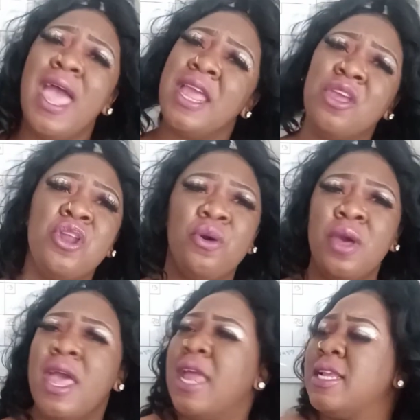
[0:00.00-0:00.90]
And you know,
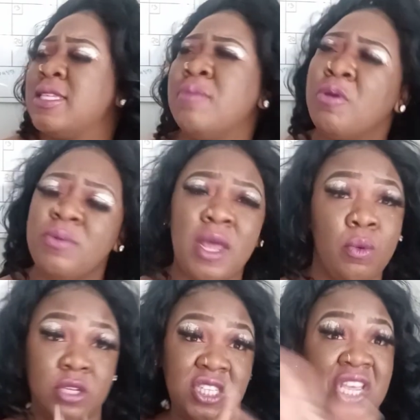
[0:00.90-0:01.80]
and then some people's
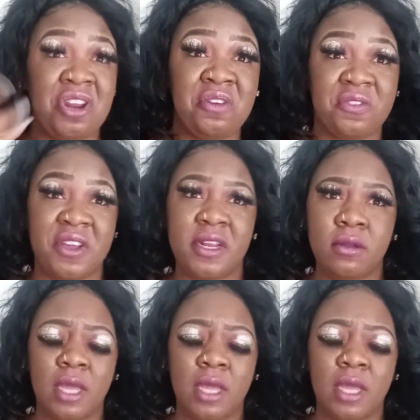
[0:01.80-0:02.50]
like, well, just get over it.